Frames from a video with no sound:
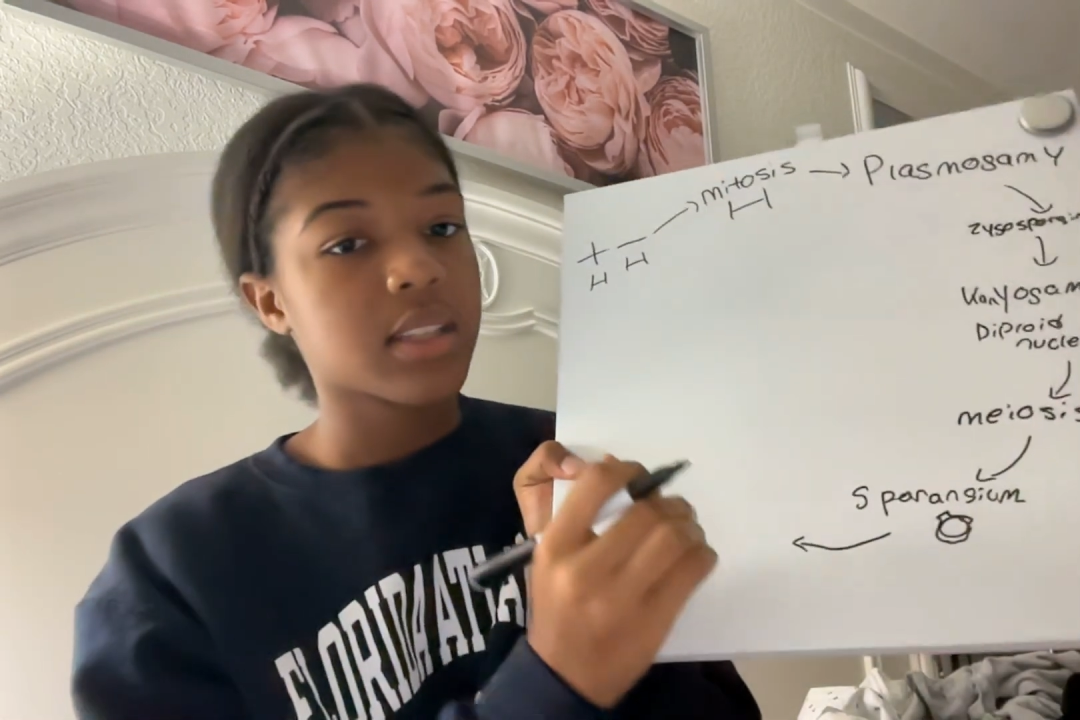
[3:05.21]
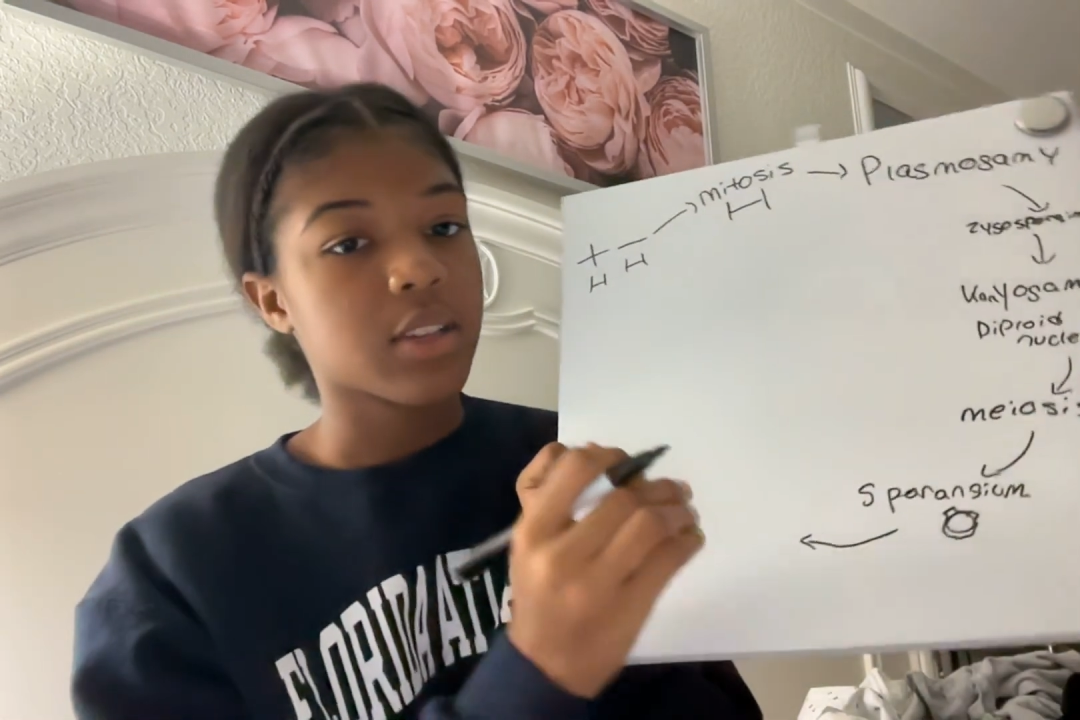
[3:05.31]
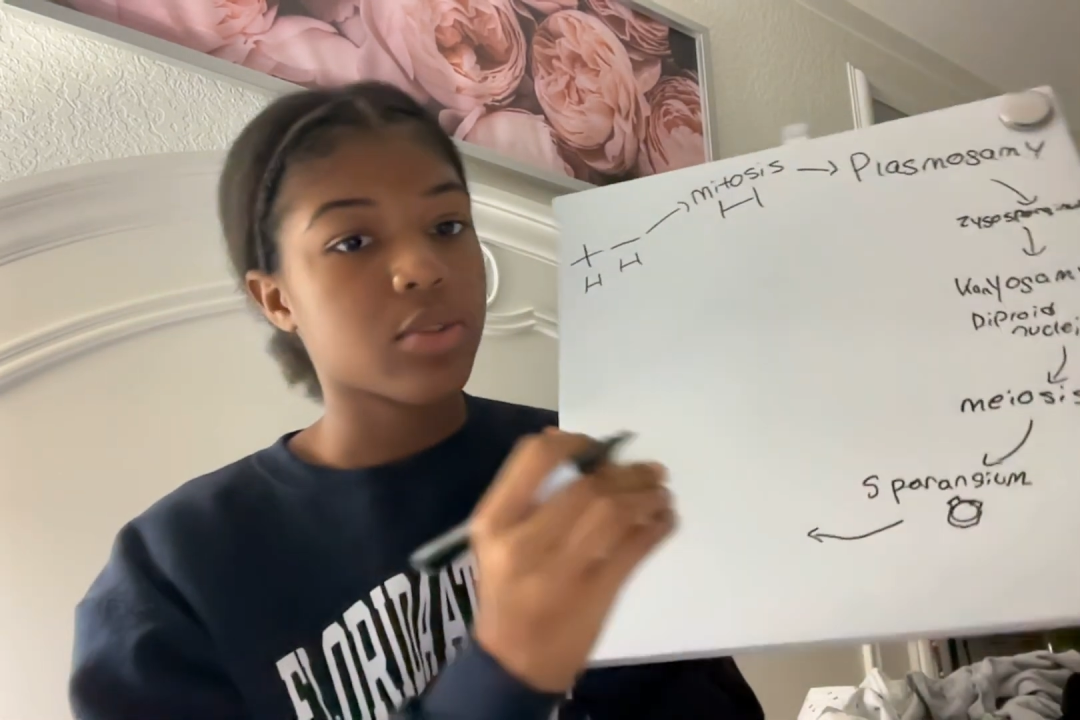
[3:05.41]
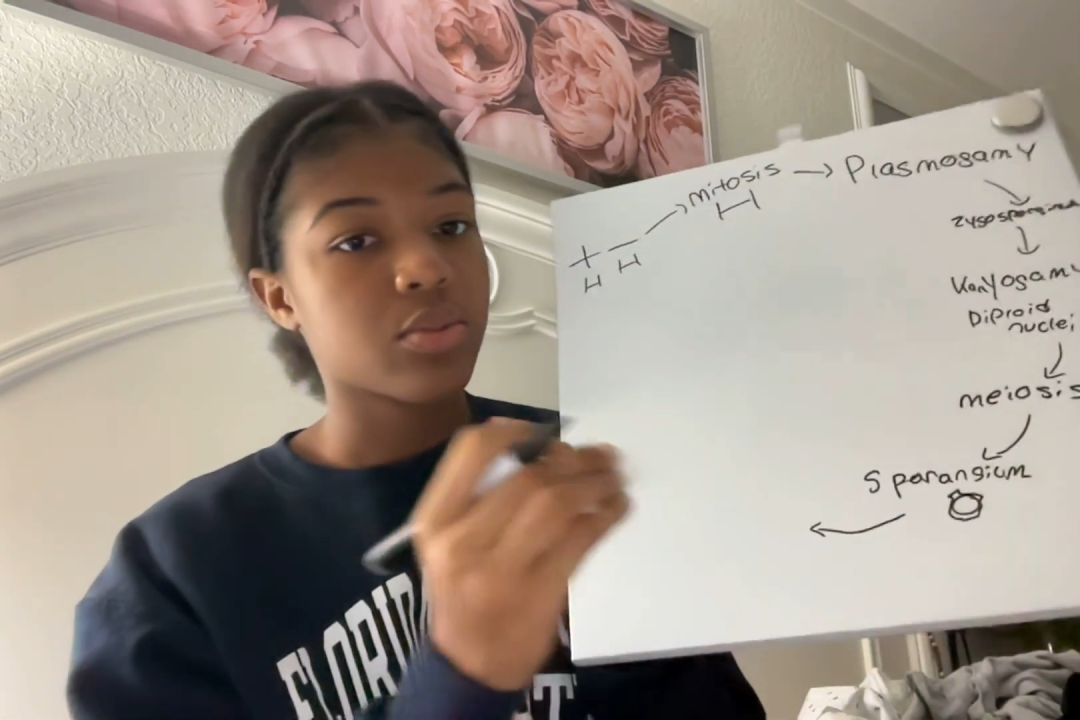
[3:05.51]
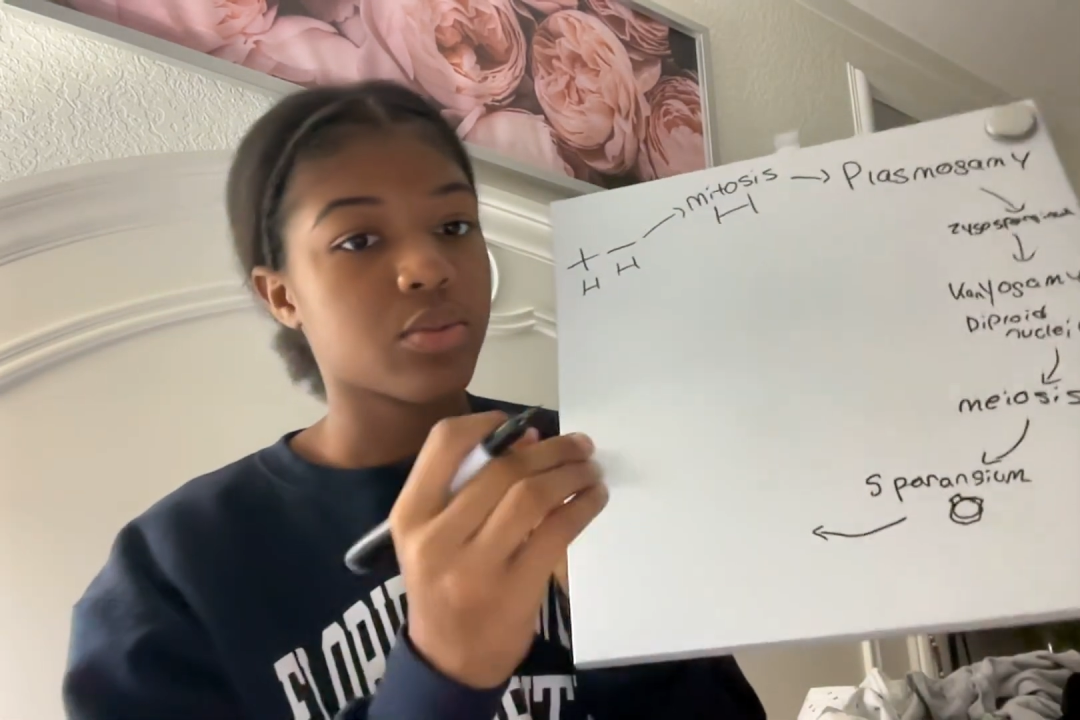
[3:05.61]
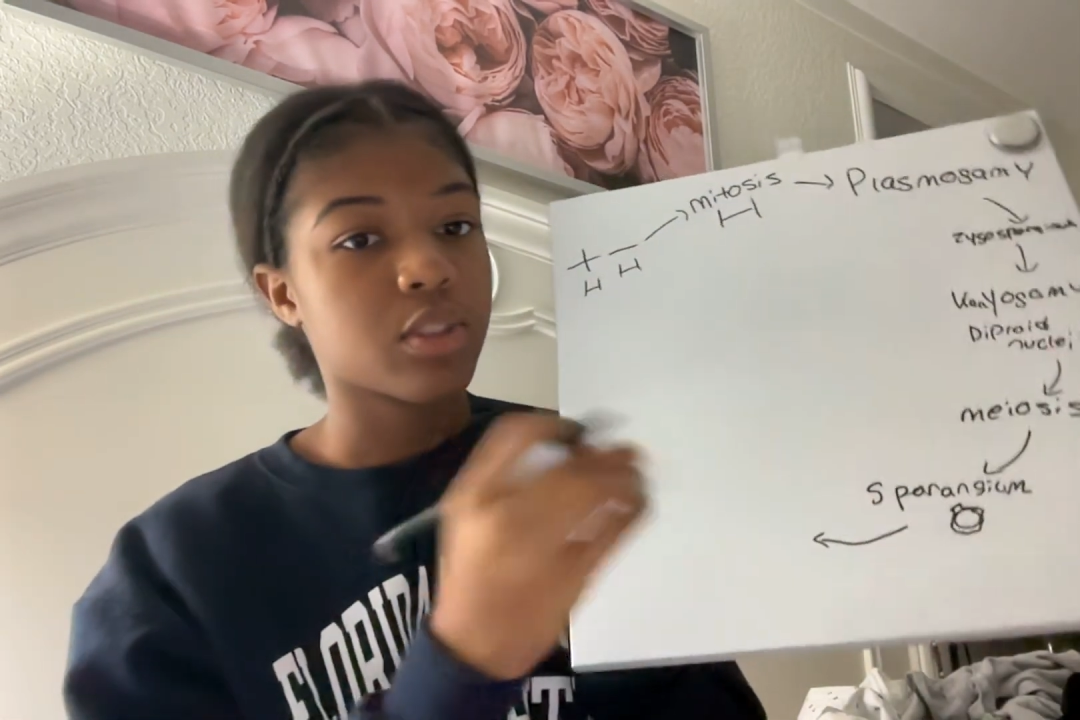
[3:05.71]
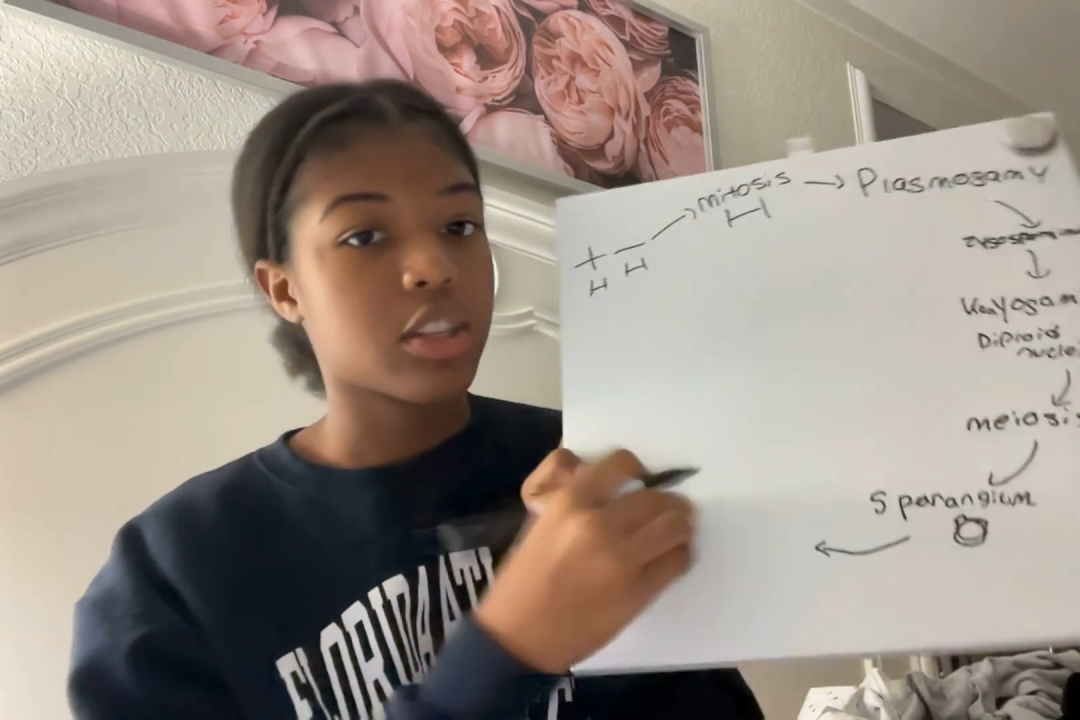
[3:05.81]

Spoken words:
and it goes through the